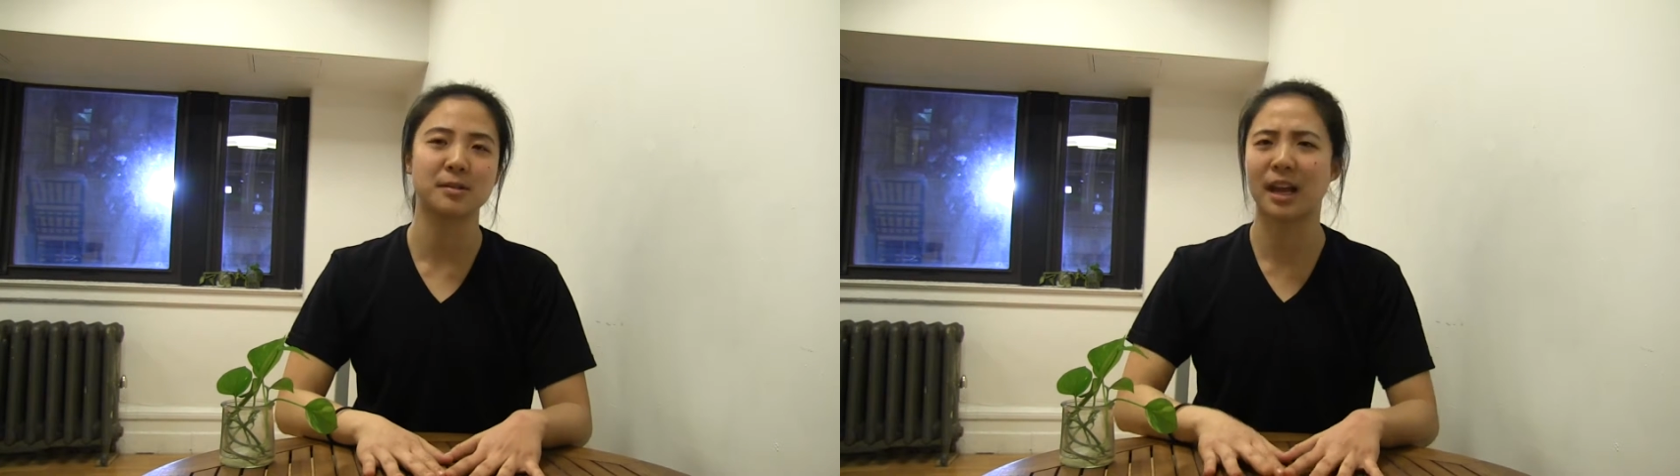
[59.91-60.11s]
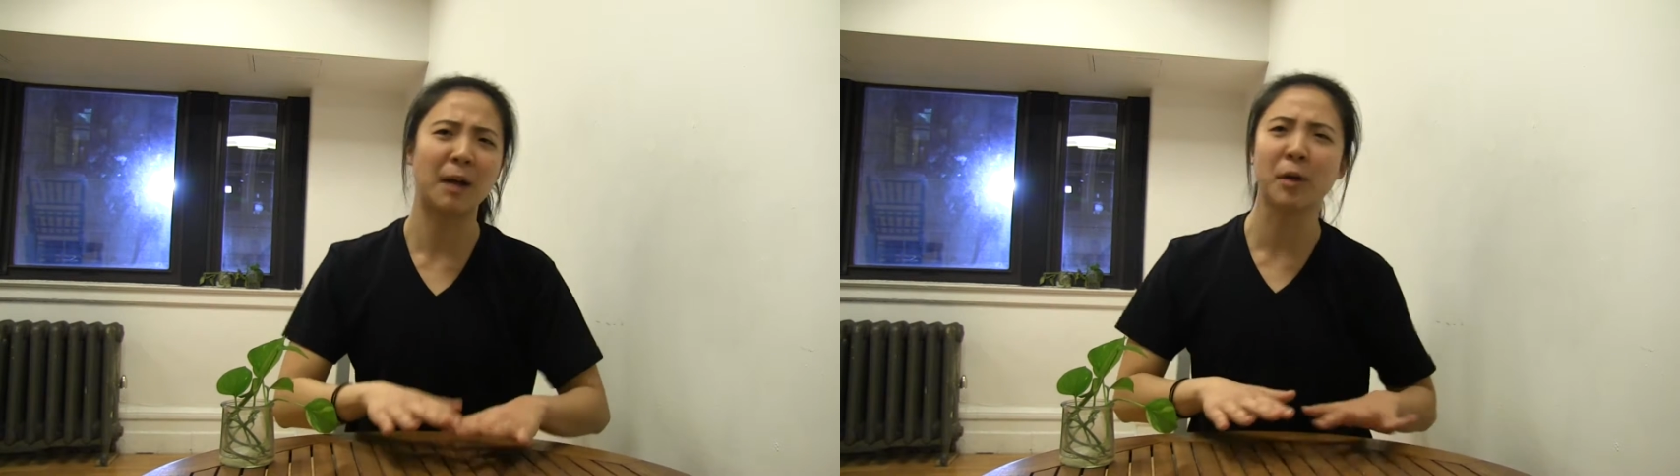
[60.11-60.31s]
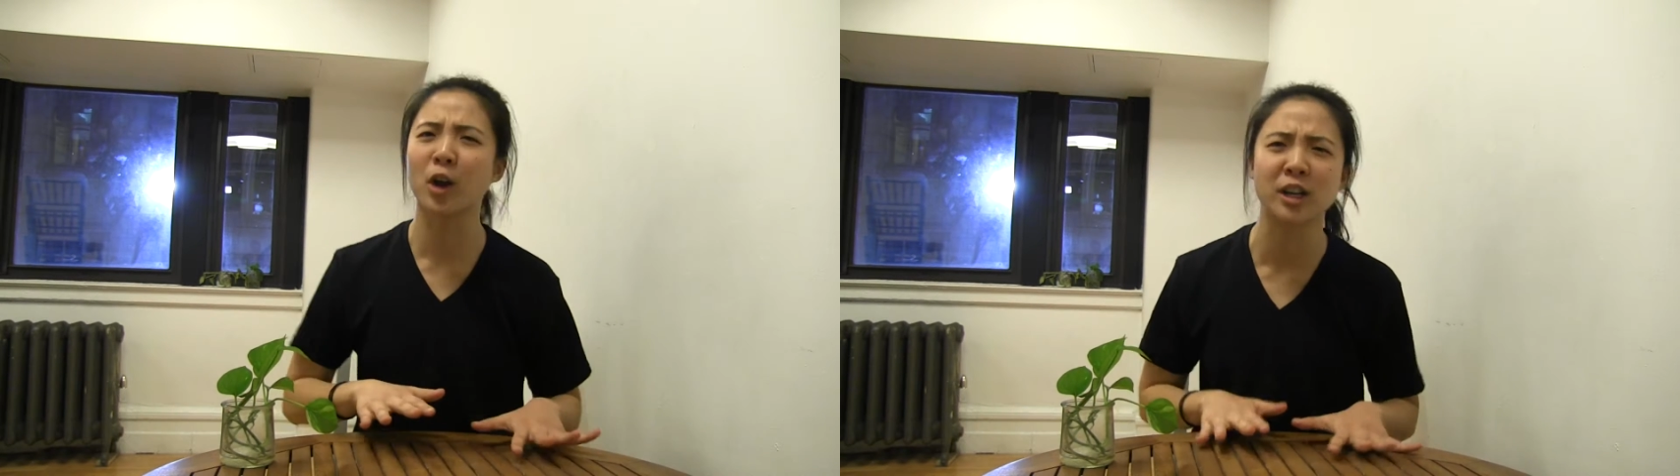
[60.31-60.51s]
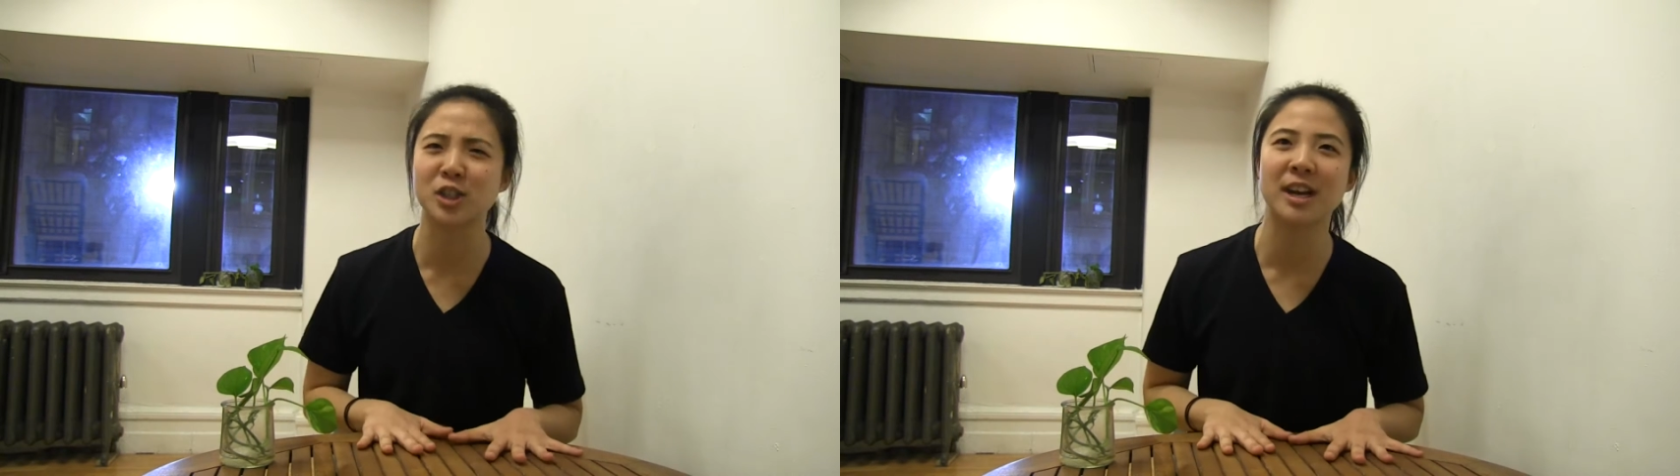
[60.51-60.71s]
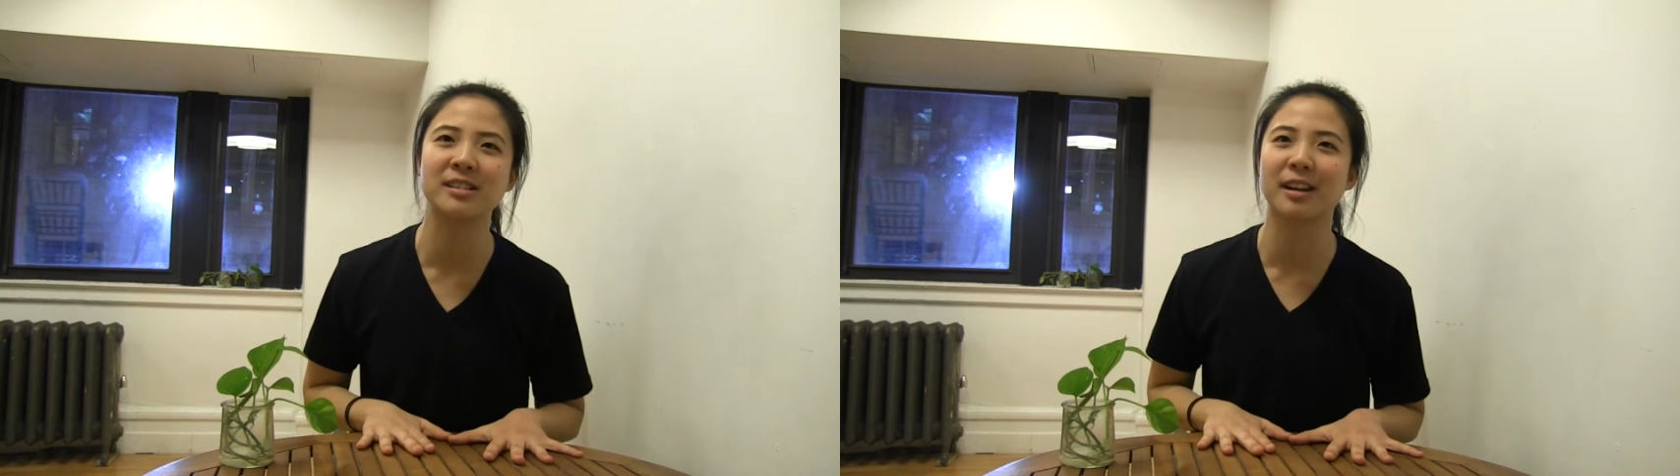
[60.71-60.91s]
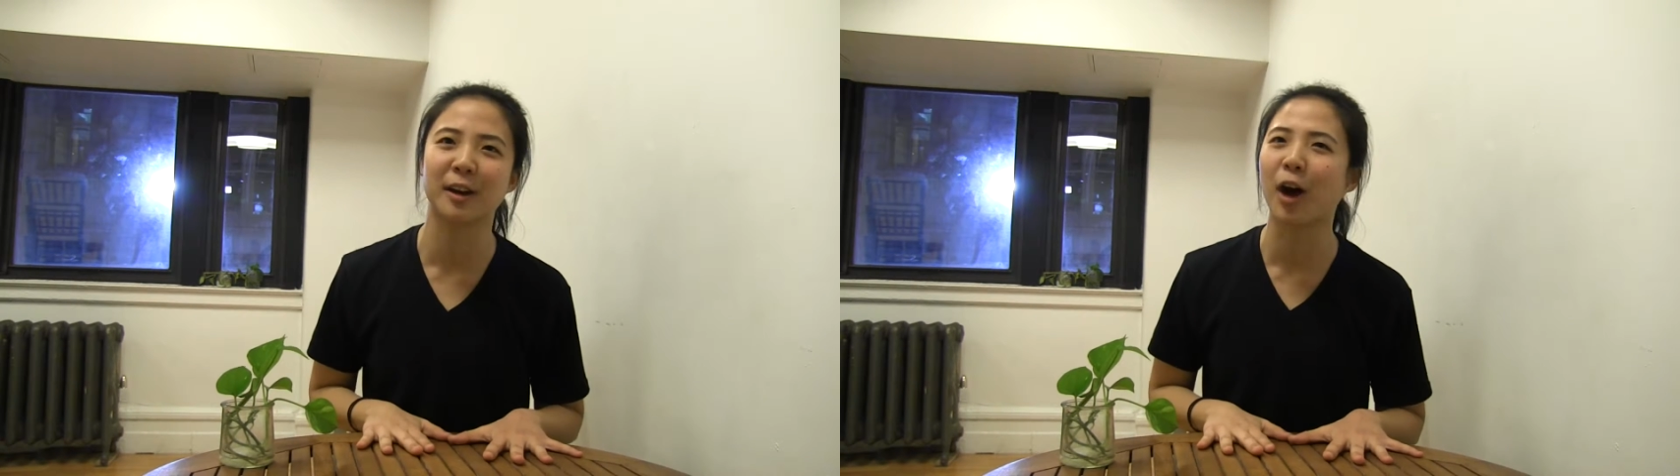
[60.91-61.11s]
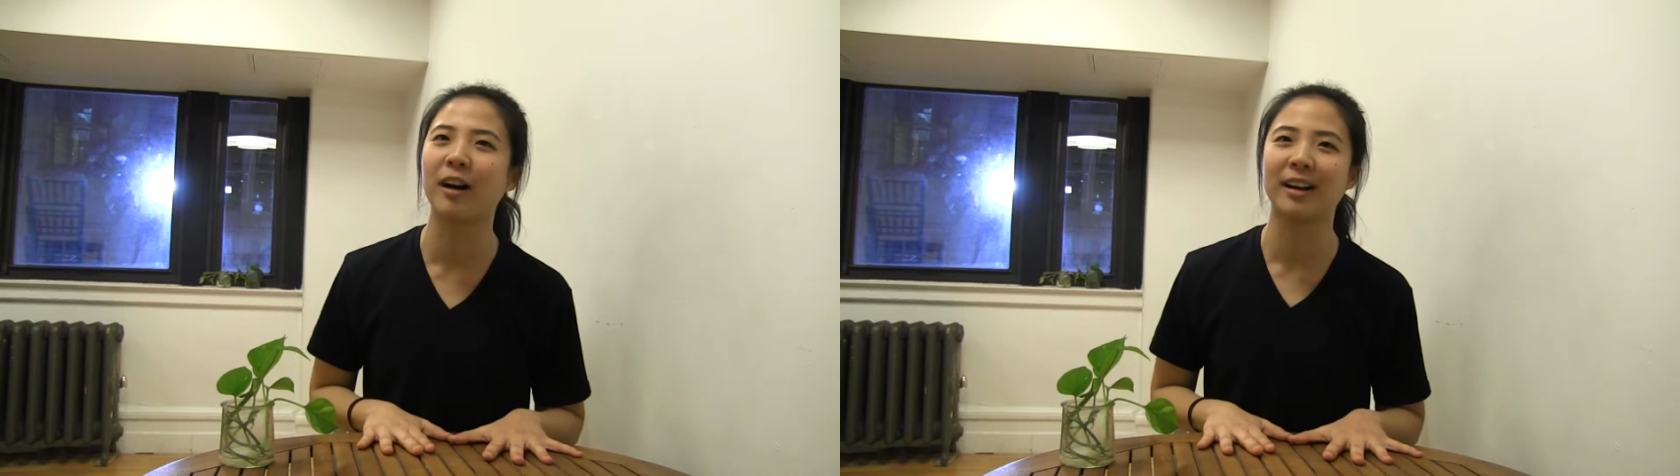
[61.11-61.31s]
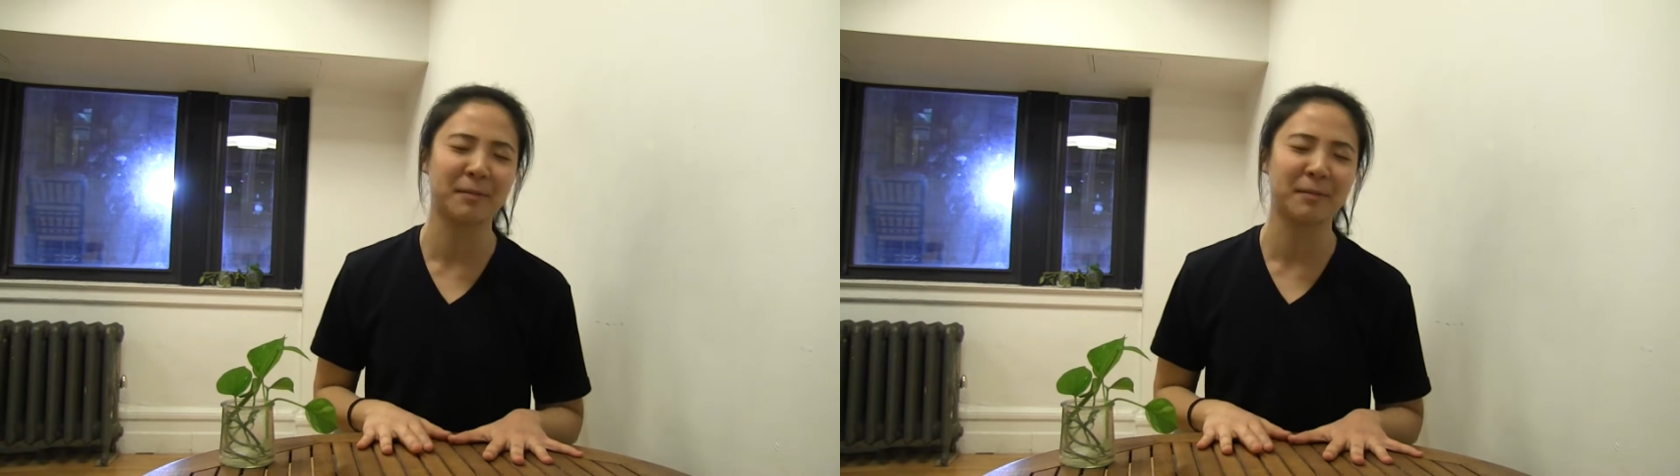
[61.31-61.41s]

I was like, I'm not going to change it at all.